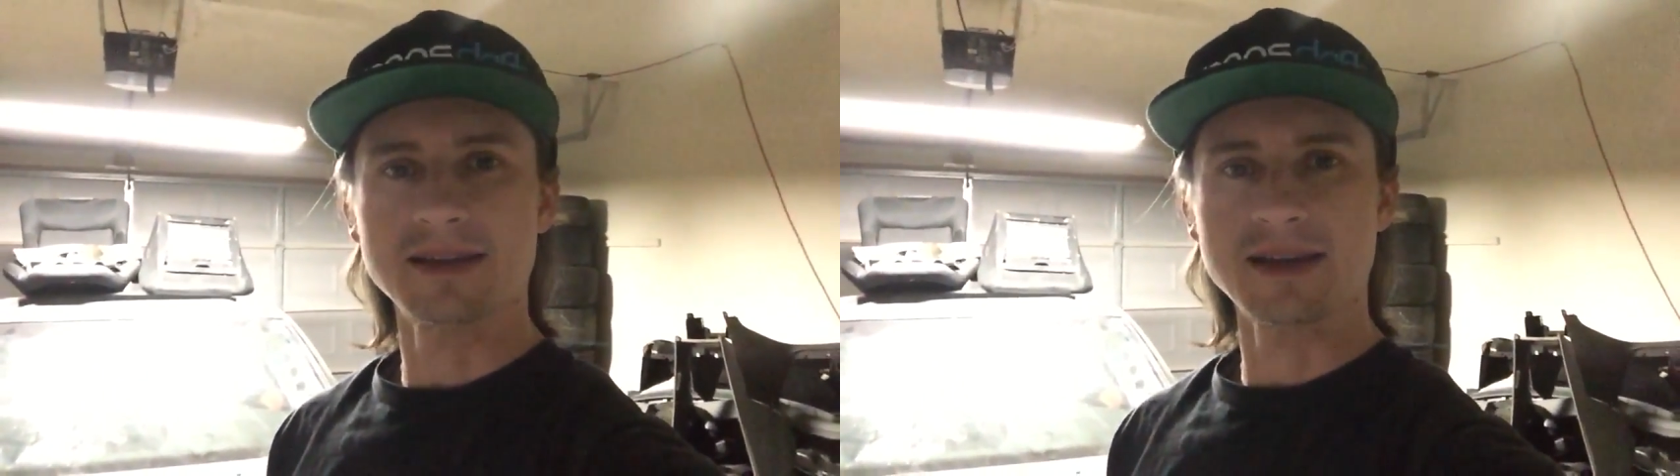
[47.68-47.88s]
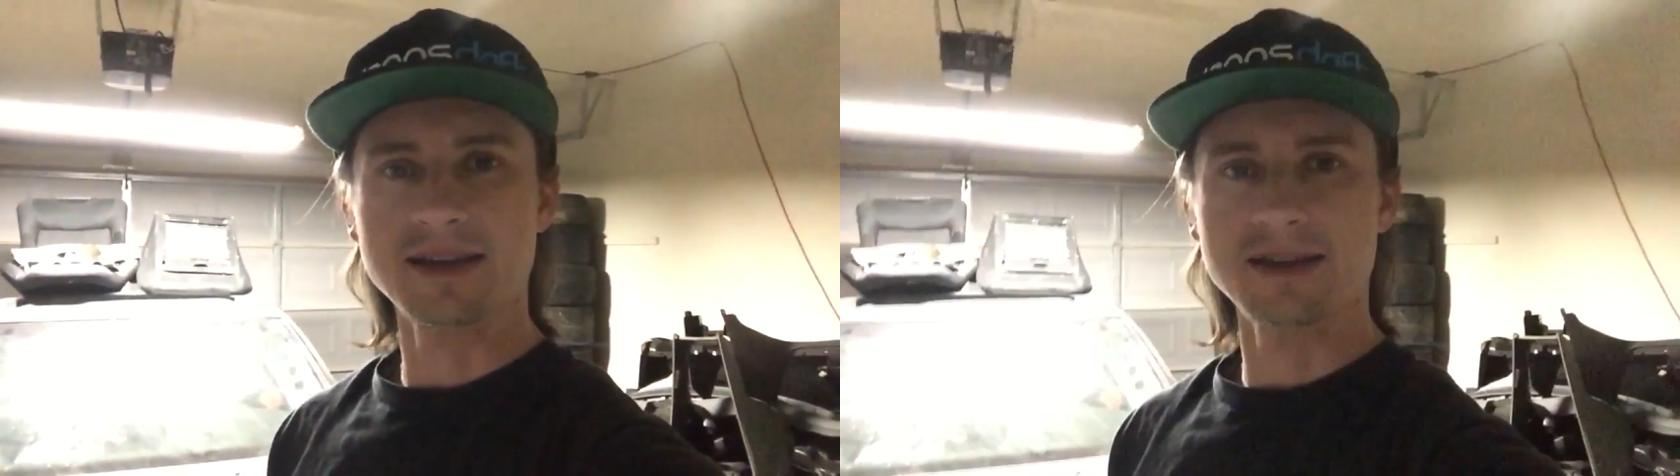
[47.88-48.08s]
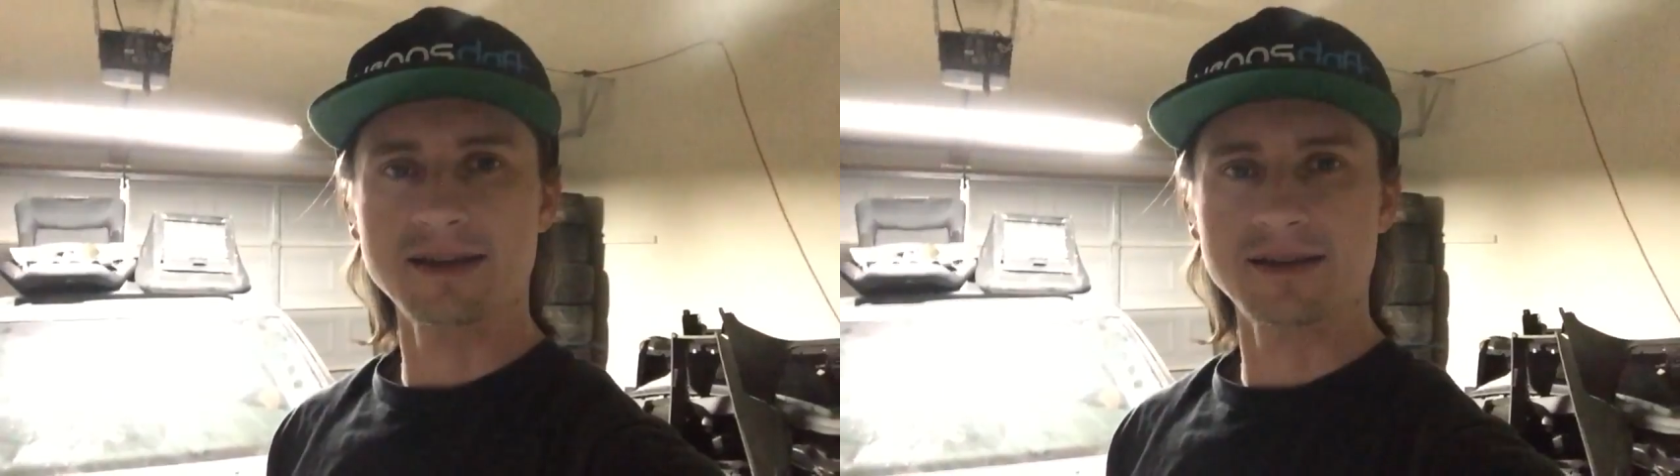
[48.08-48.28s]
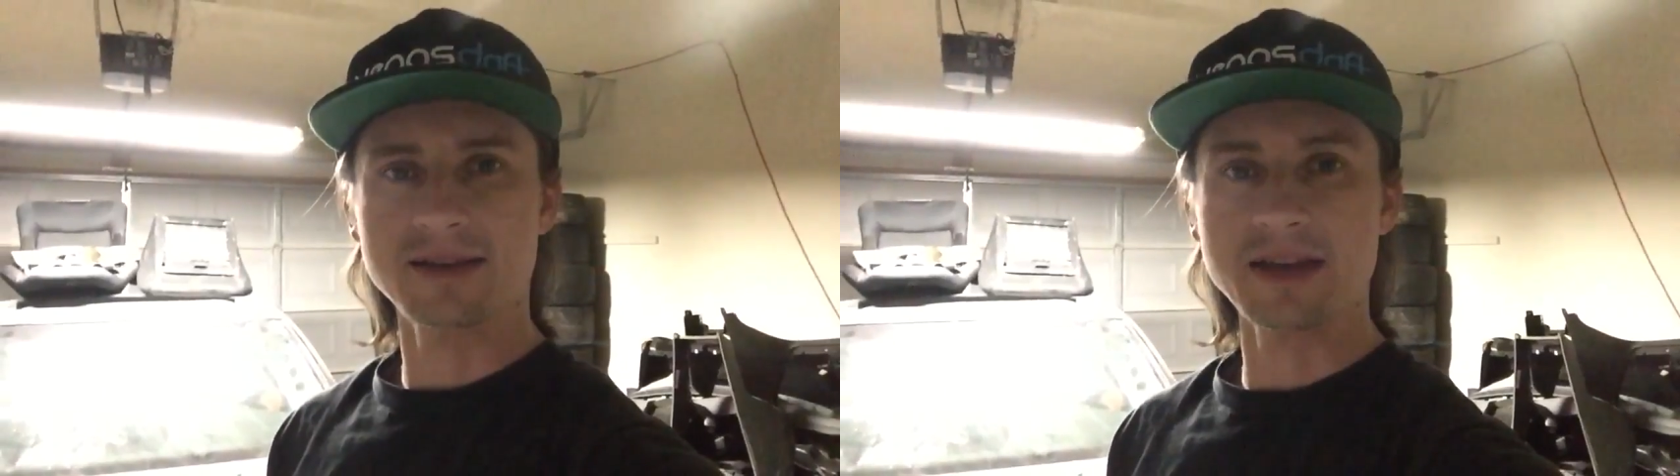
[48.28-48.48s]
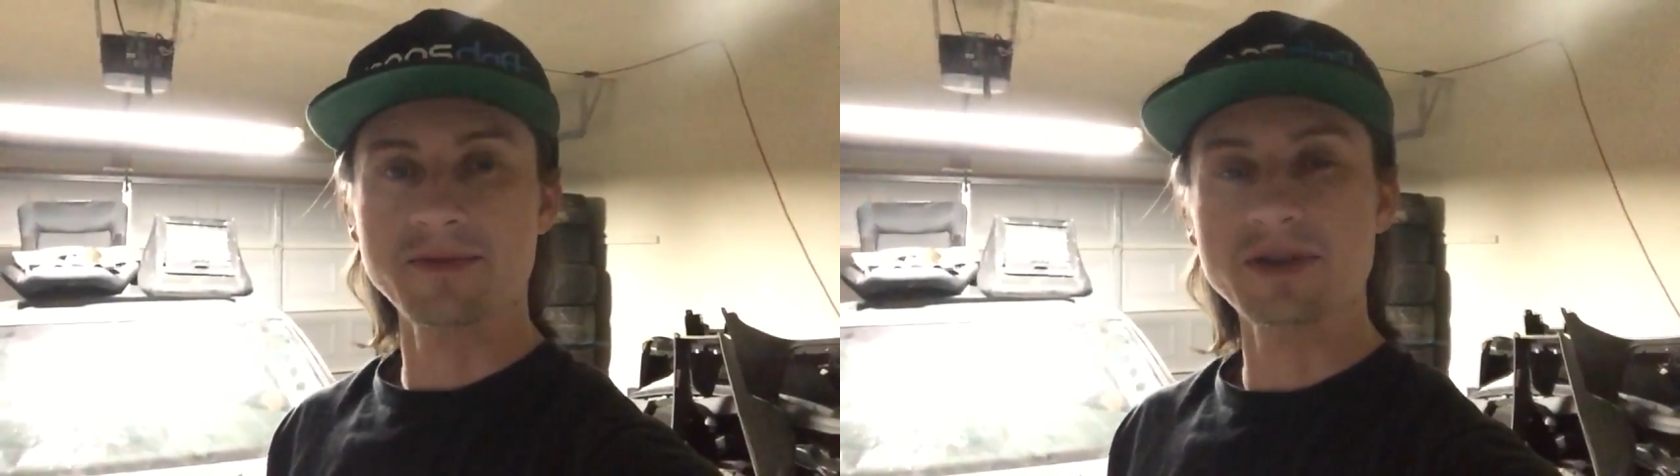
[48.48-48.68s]
They
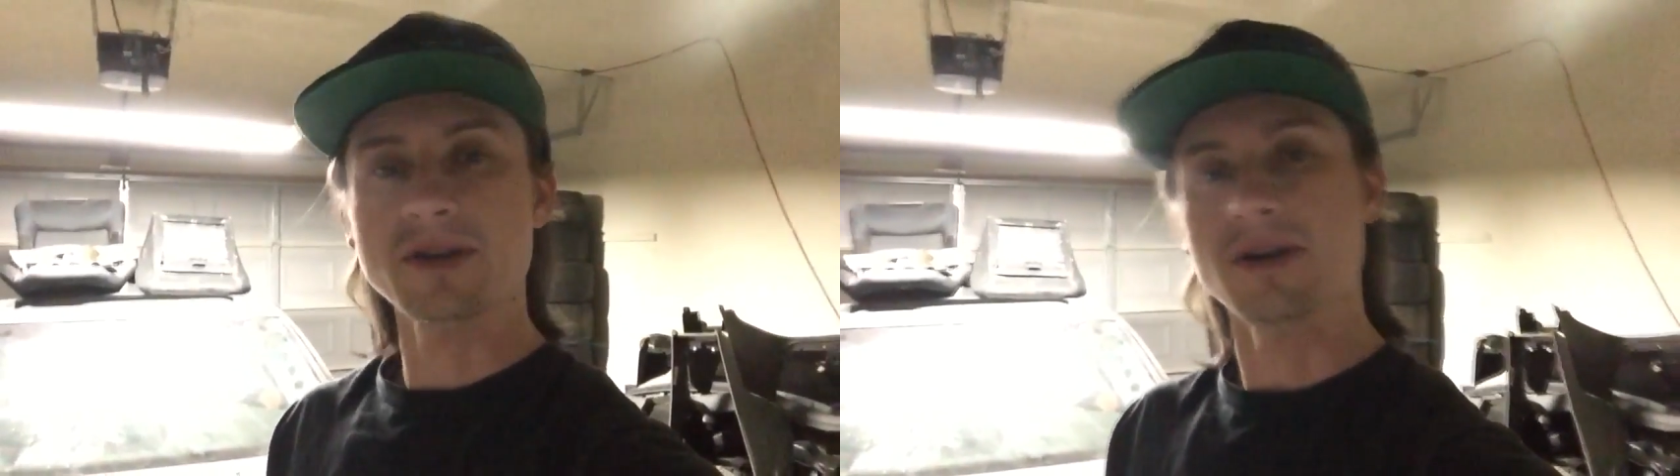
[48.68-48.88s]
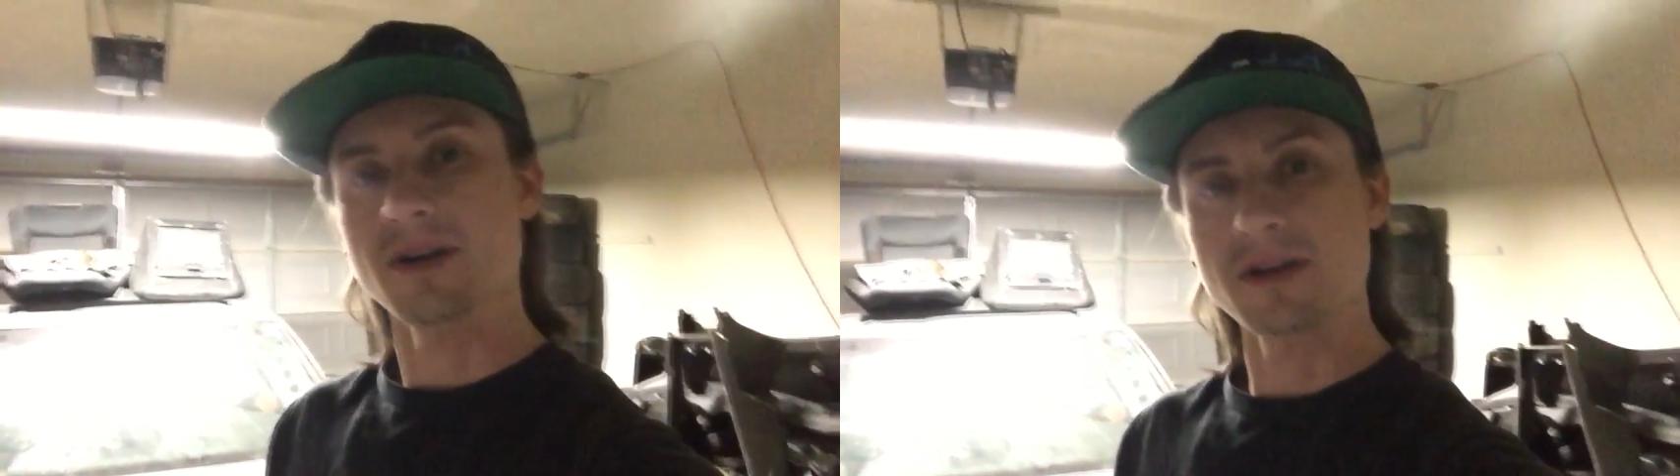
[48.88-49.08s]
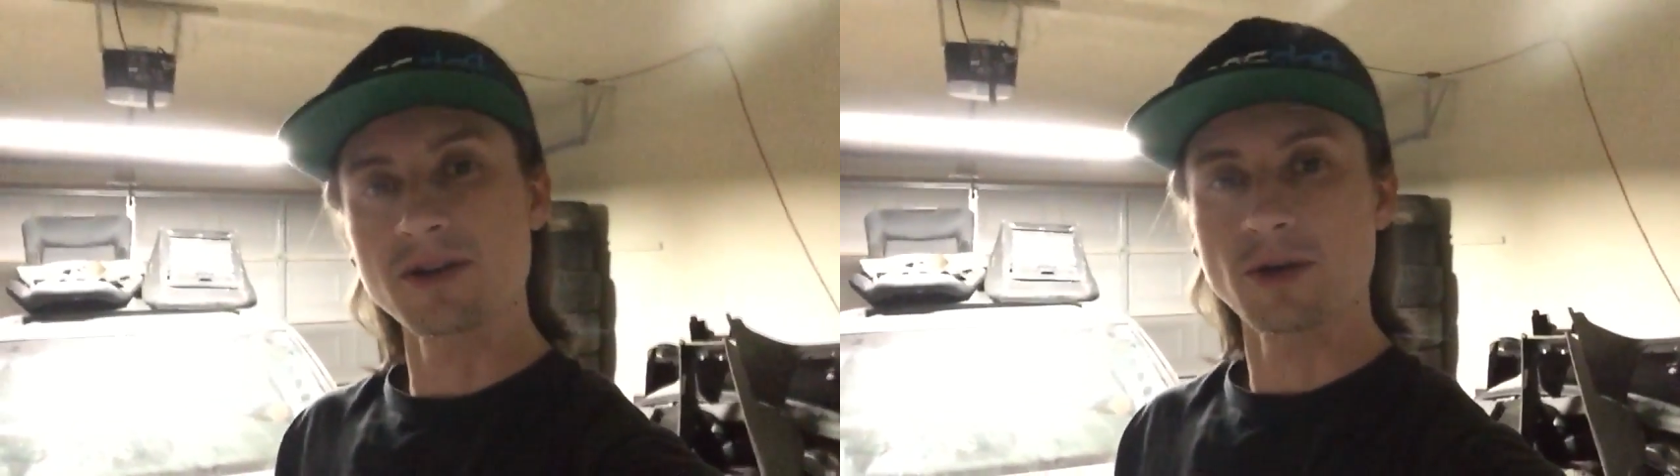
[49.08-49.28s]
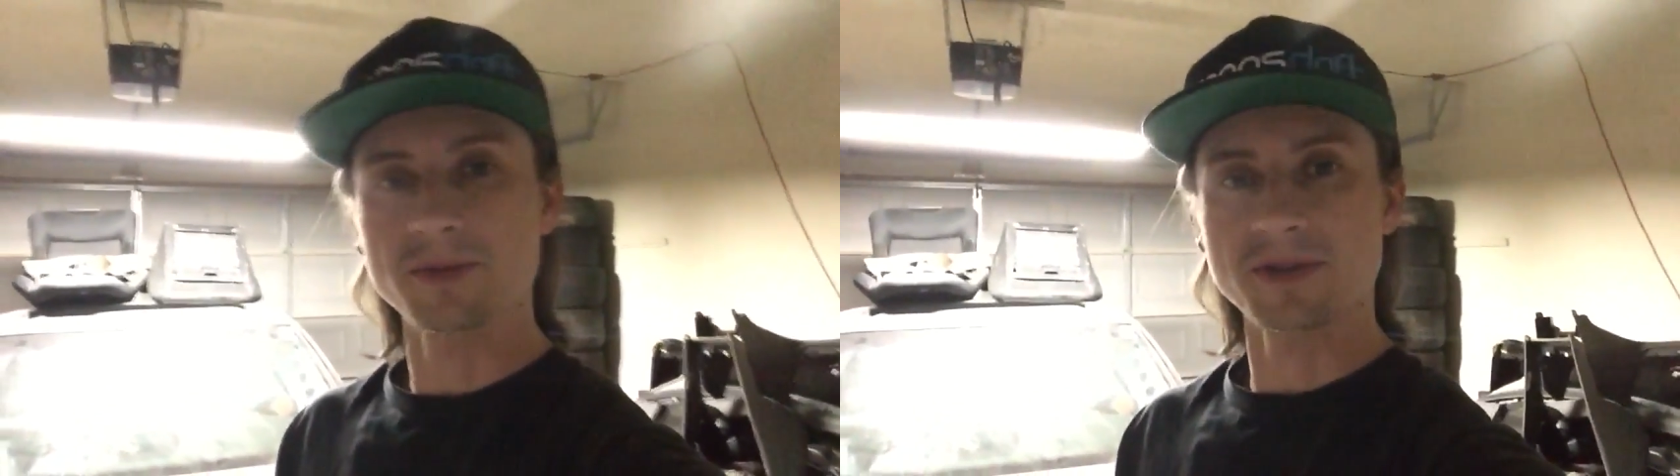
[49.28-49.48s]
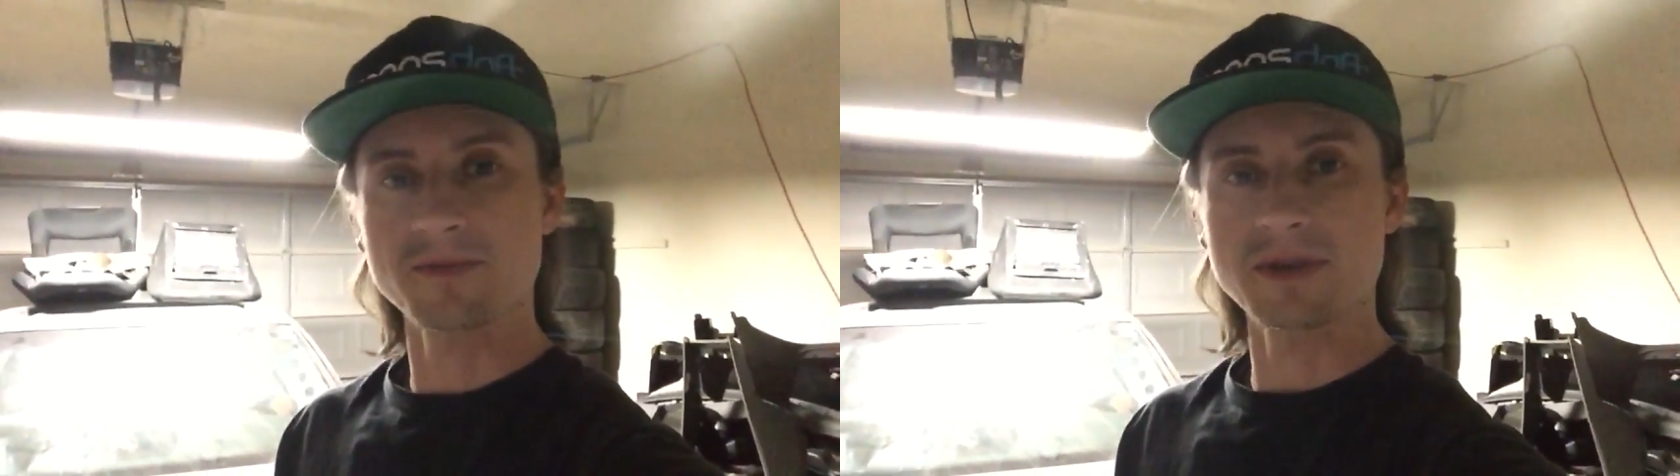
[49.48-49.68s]
gave me the car in
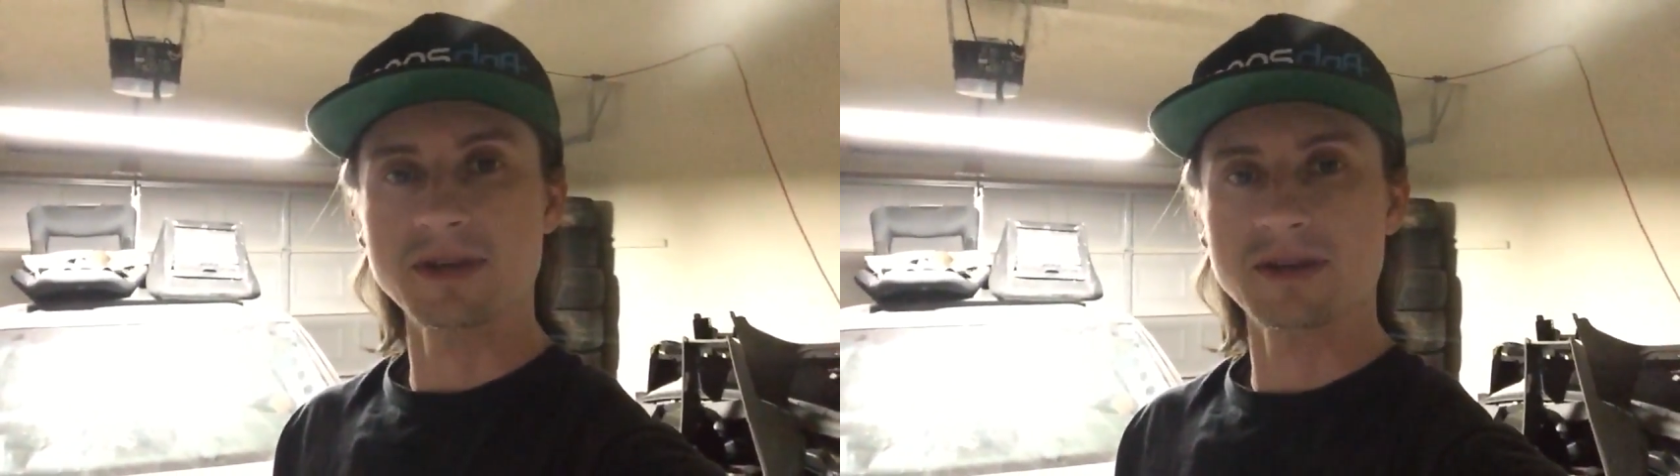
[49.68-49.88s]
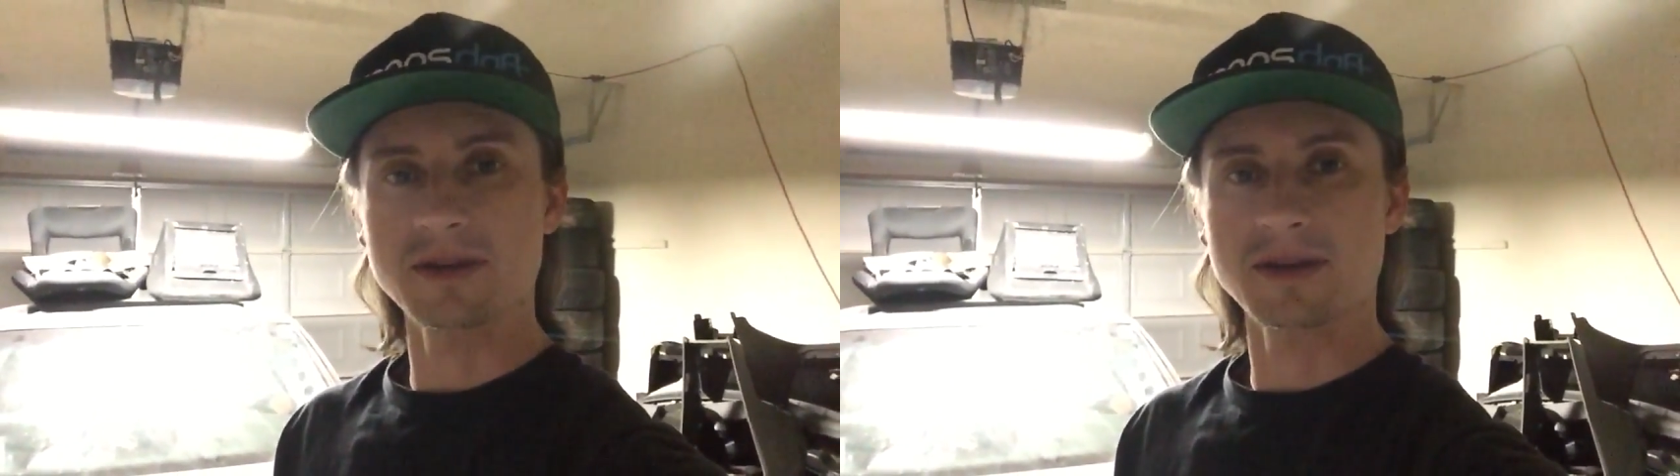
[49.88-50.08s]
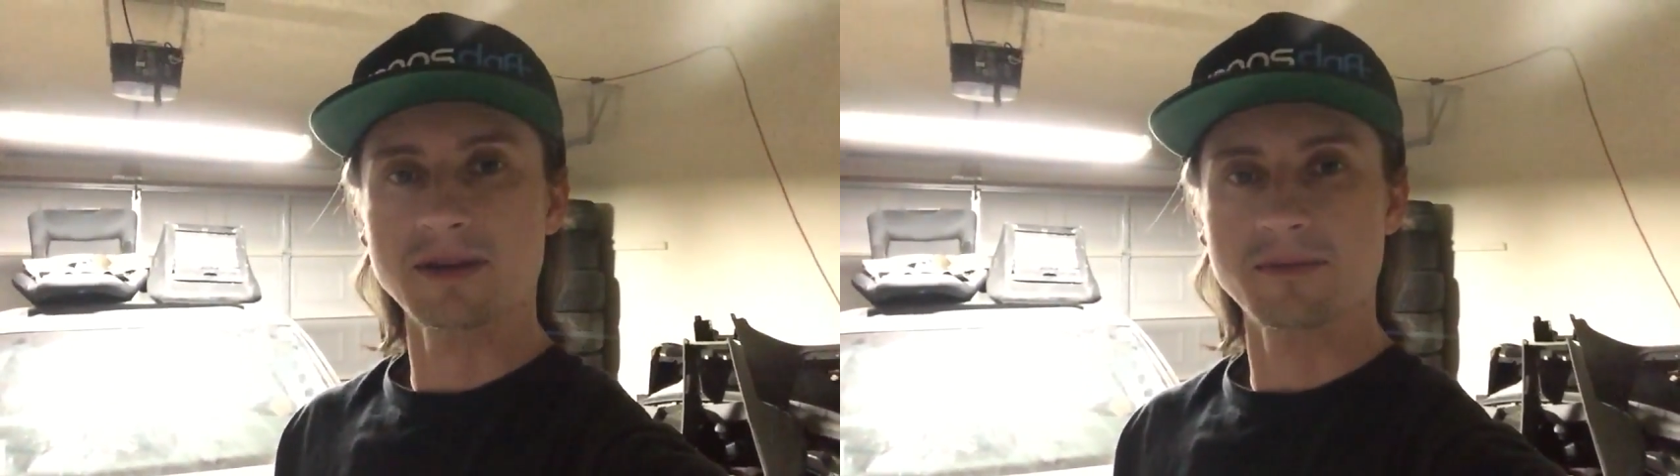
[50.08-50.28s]
hopes of me